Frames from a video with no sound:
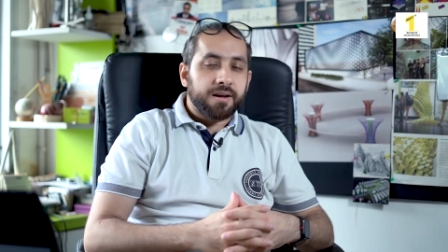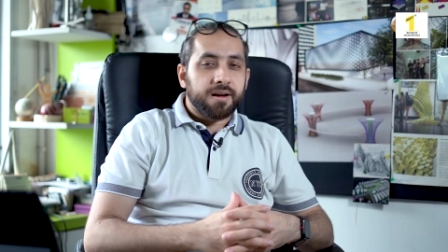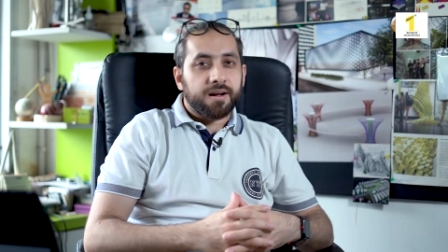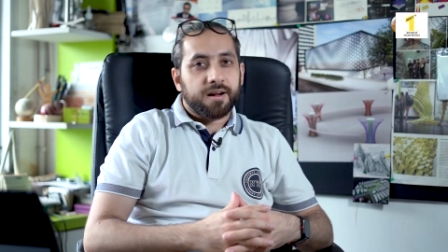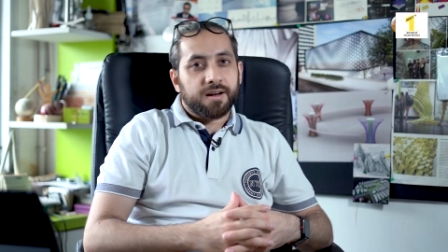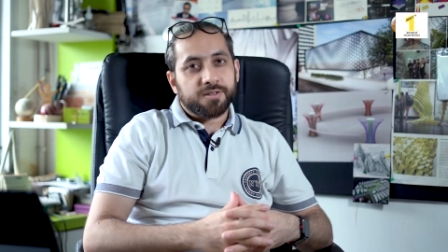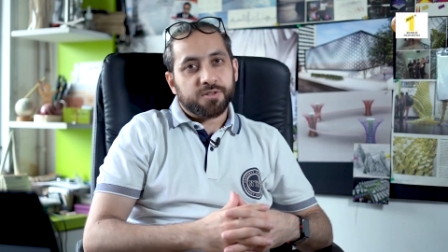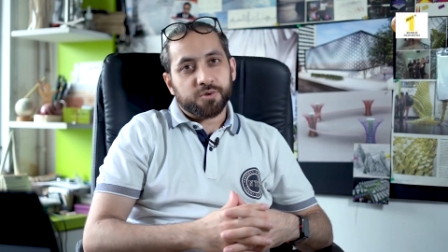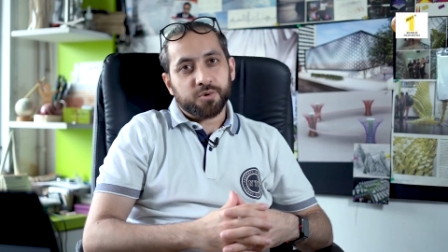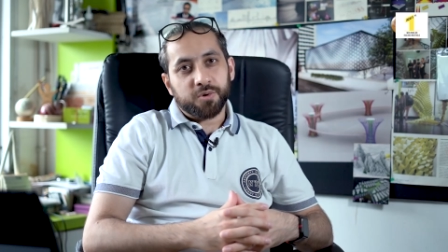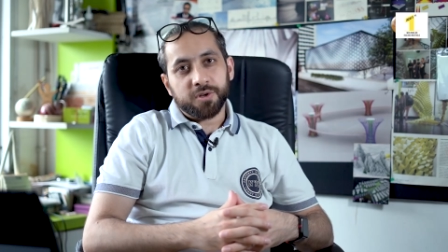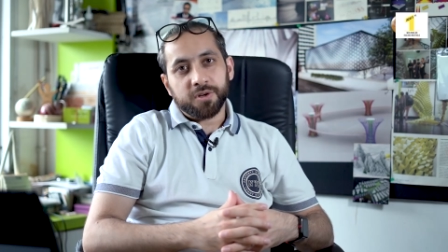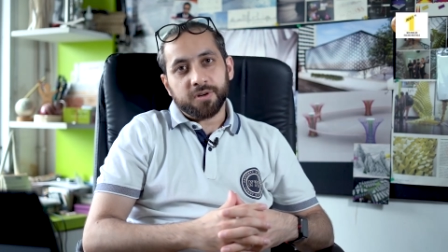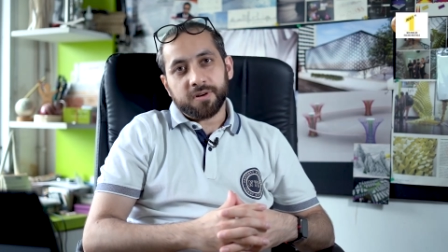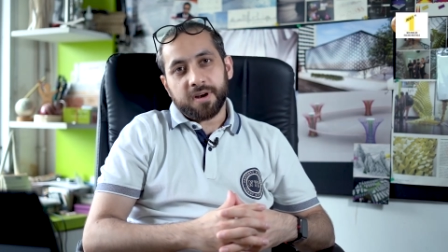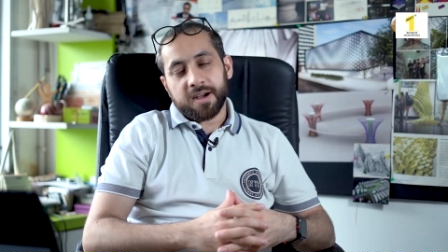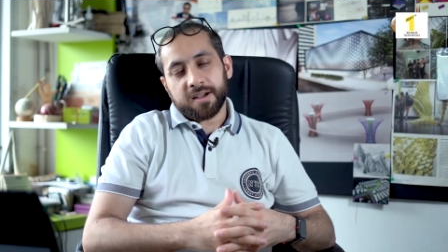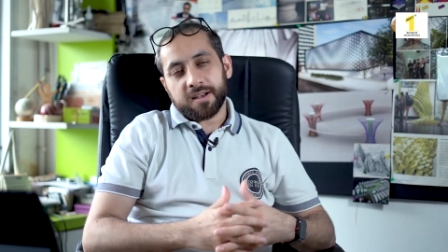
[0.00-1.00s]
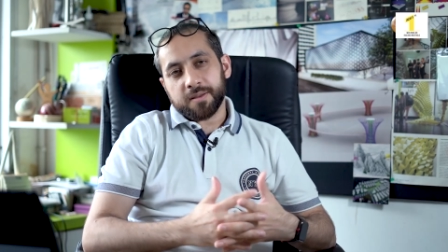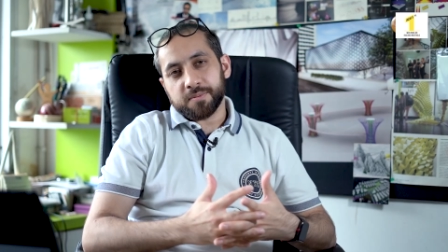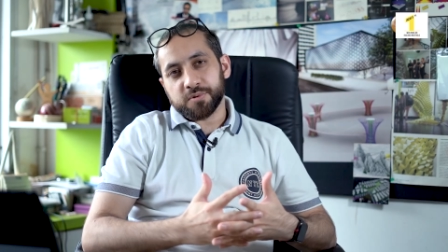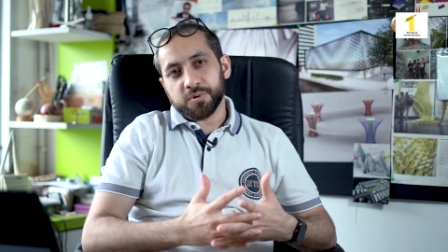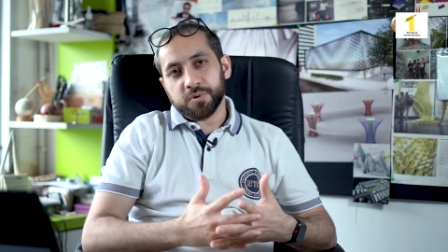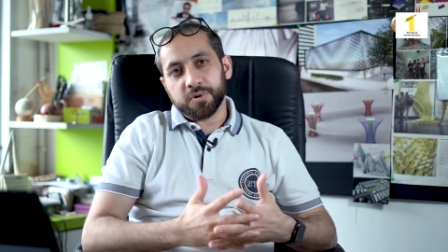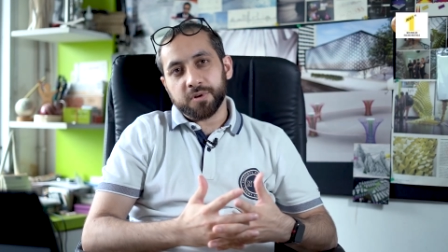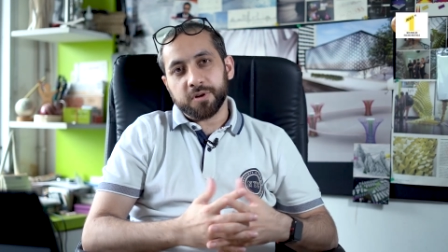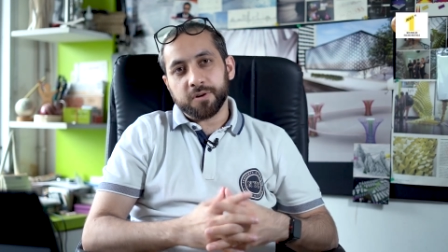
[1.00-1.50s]
Our studio, RatLab
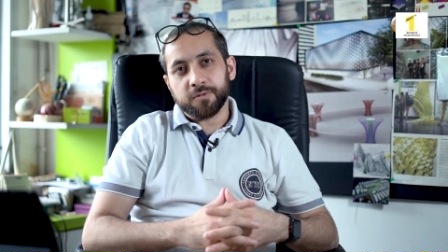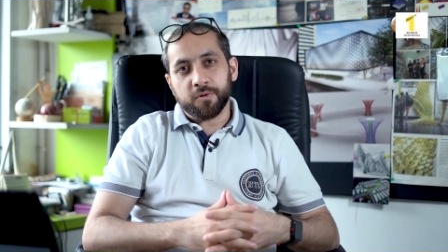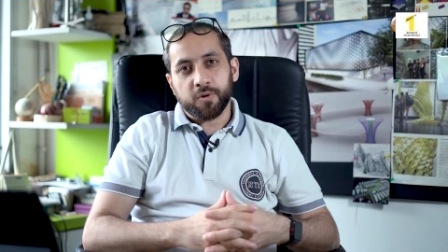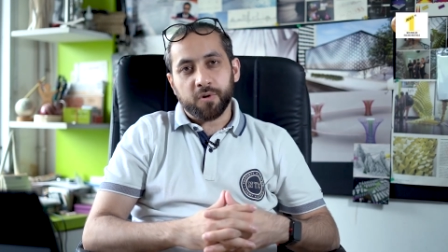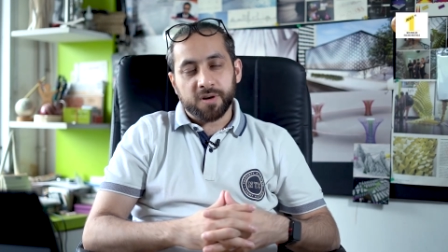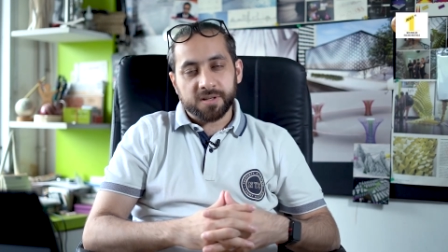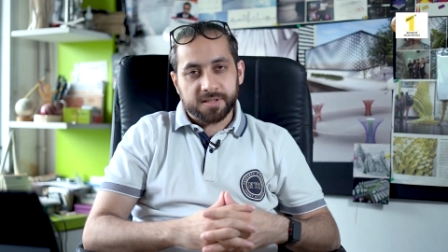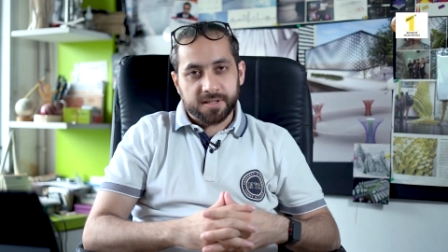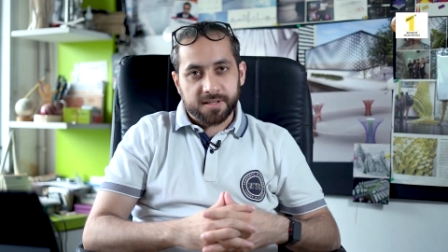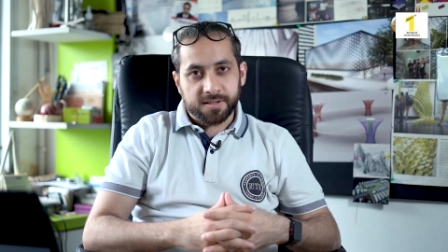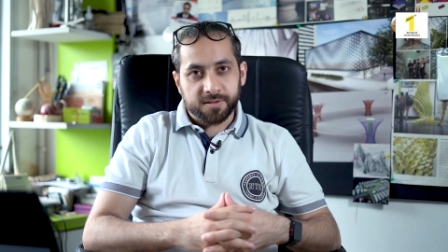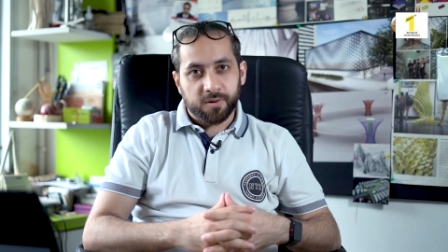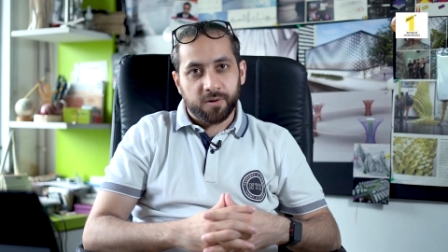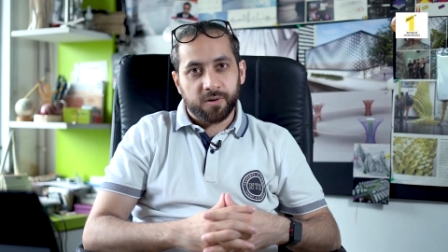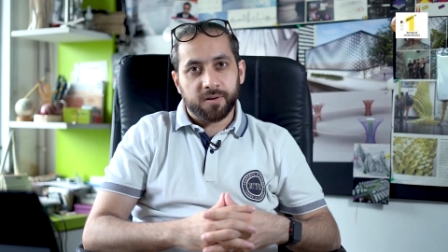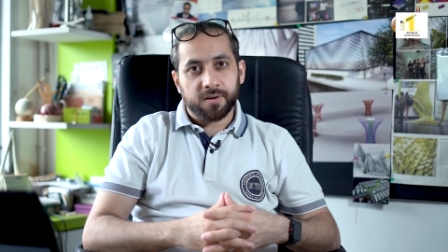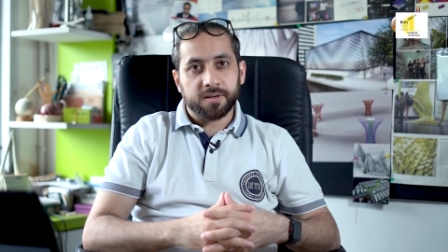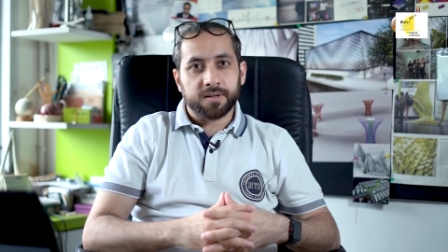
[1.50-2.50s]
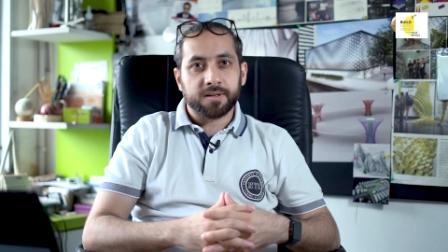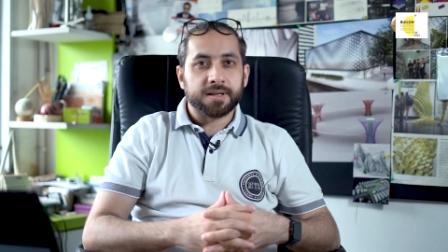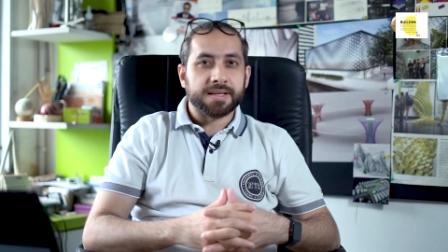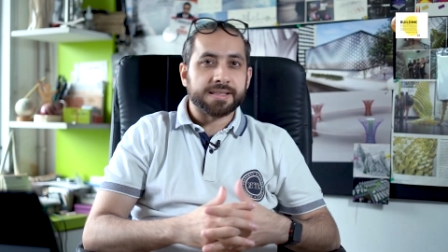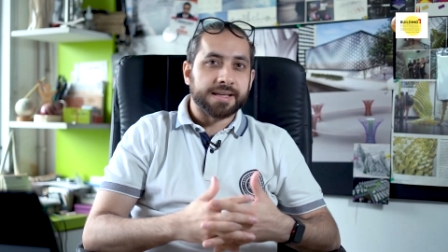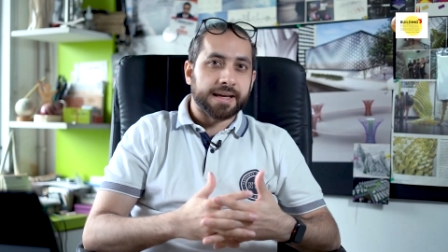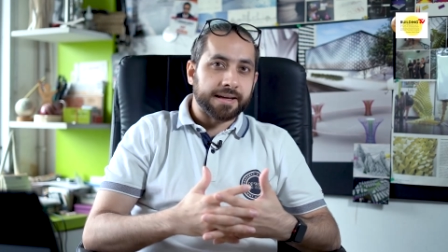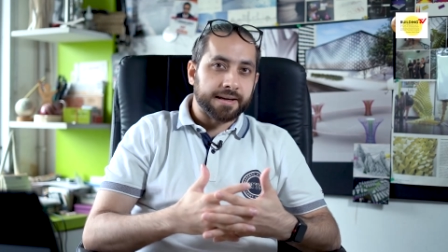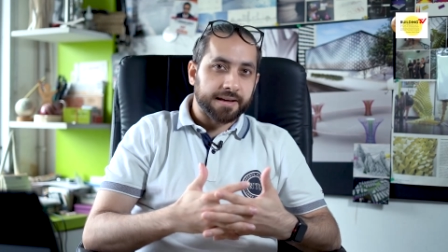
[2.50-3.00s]
Studio, focuses on
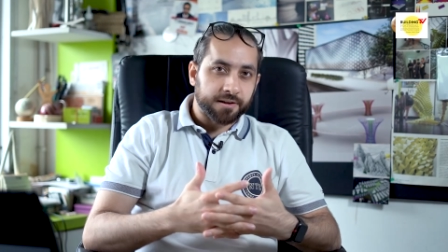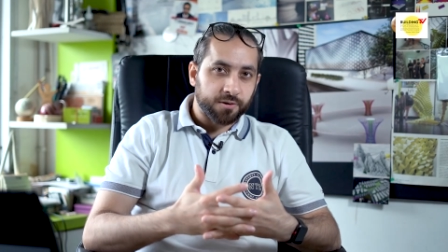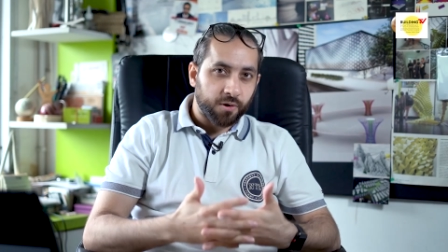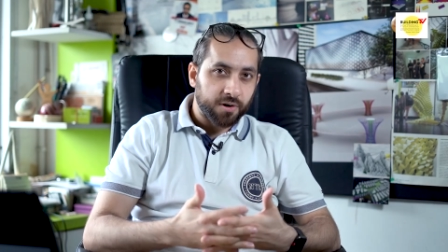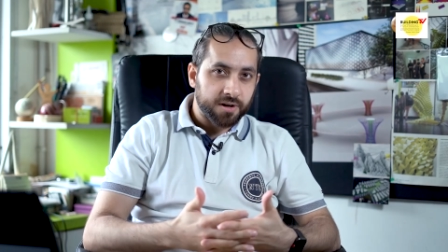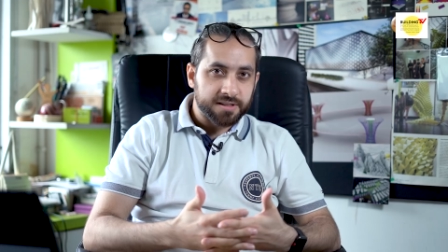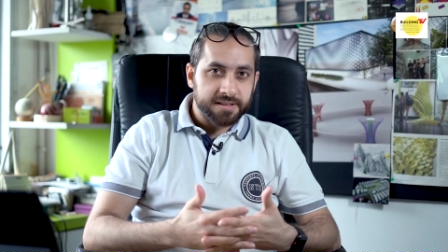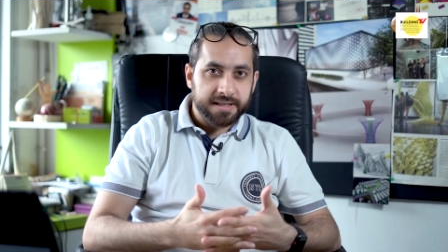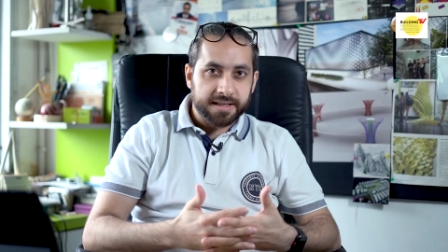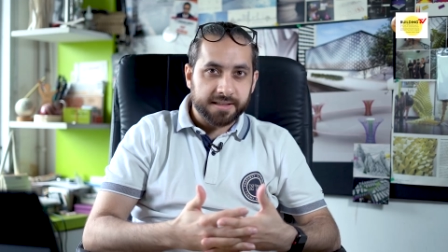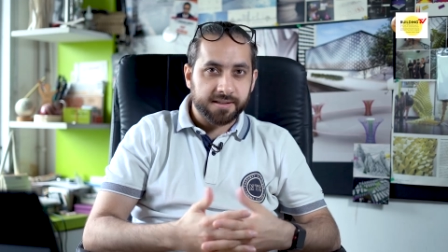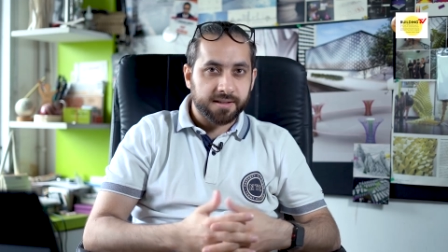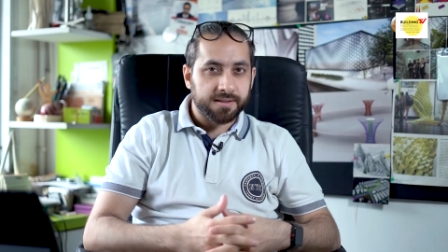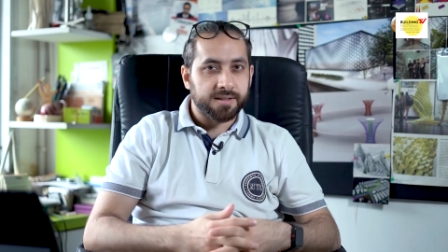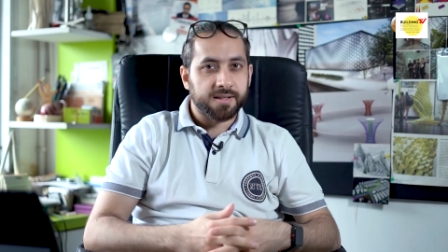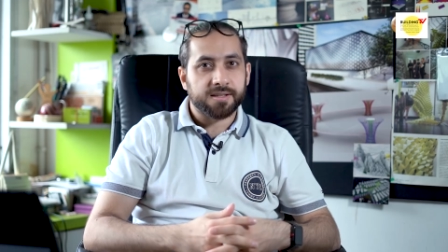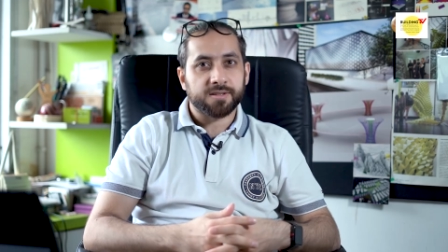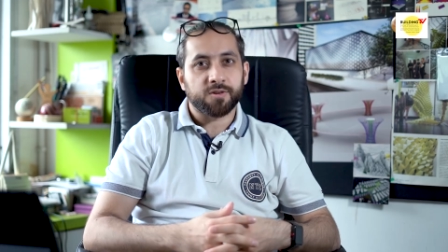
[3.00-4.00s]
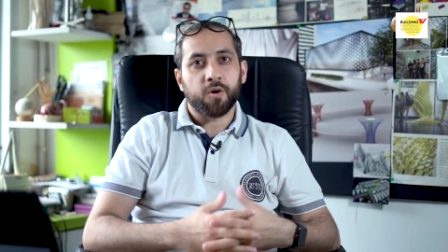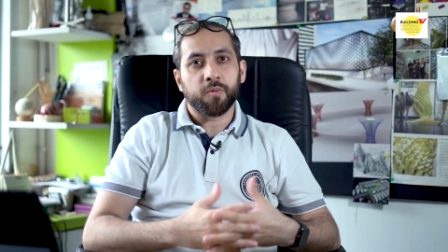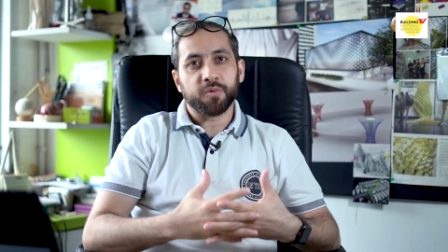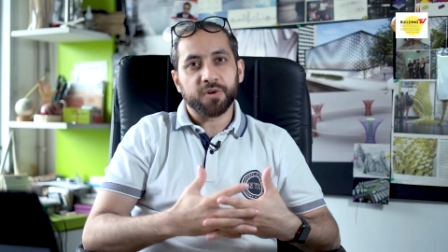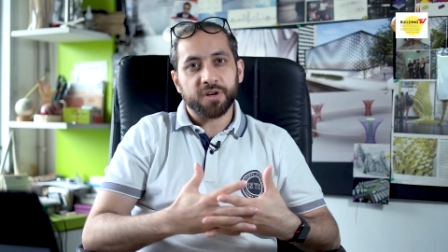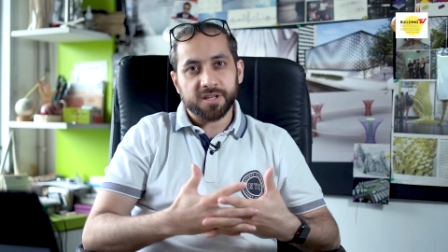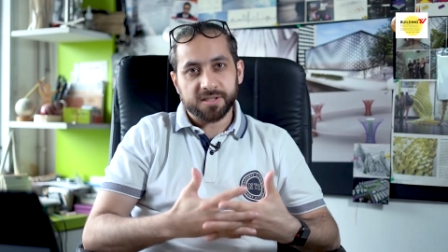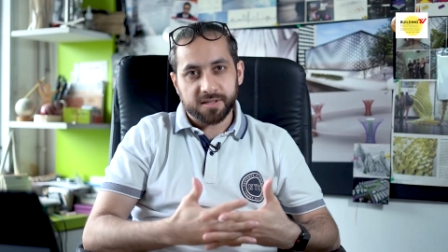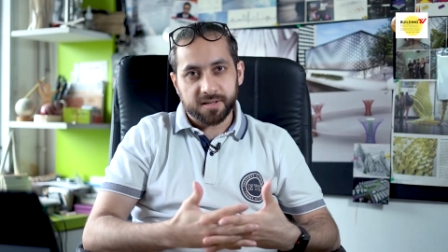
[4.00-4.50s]
design technologies such as
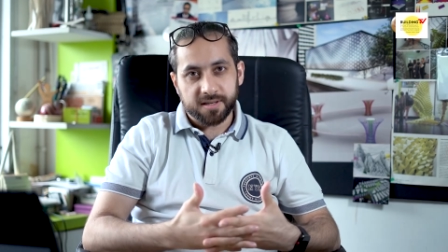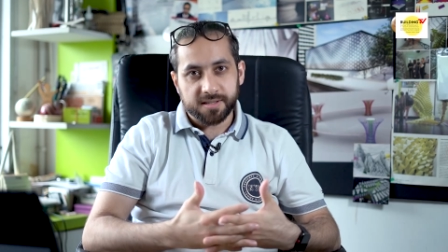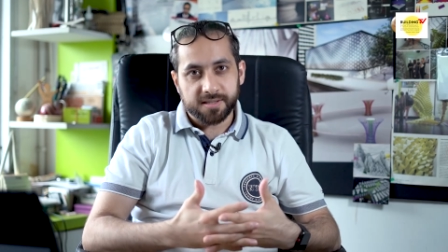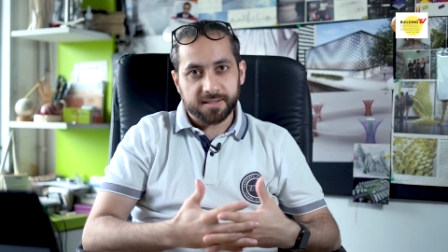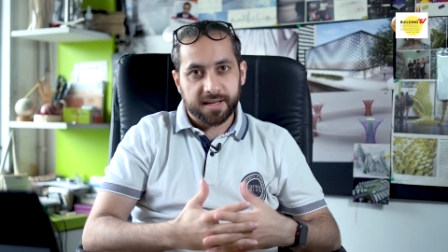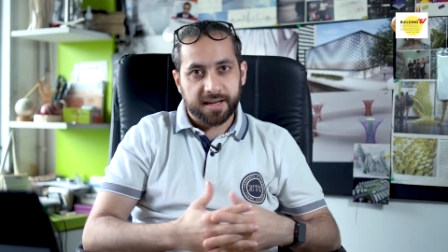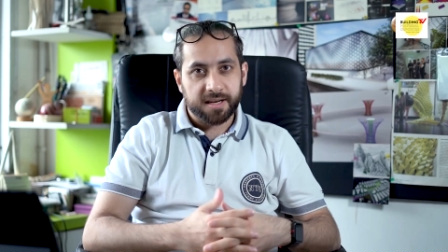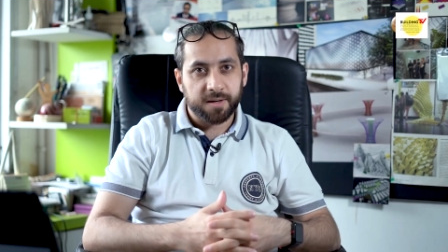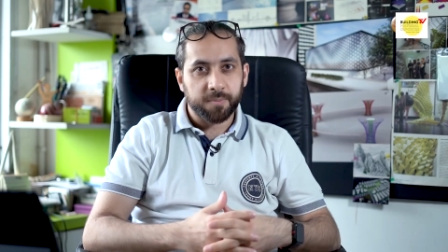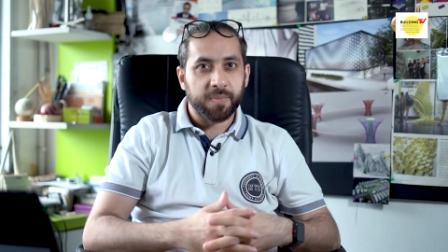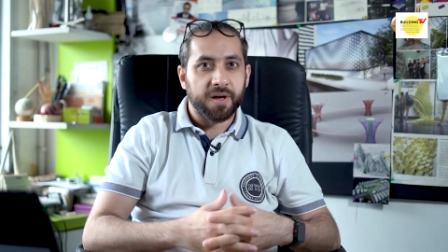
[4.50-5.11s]
computational design,